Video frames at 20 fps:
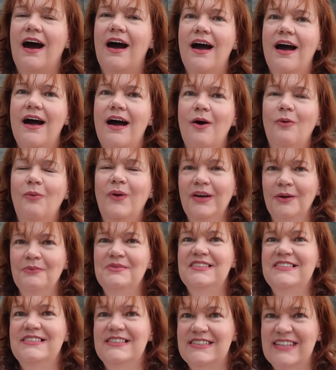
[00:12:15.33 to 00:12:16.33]
when I
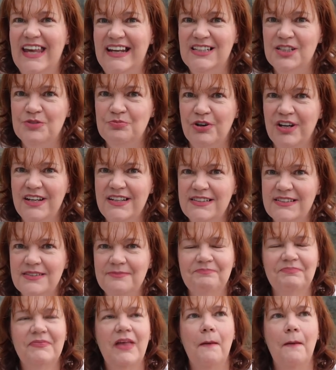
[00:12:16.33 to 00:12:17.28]
was in Sainsbury's,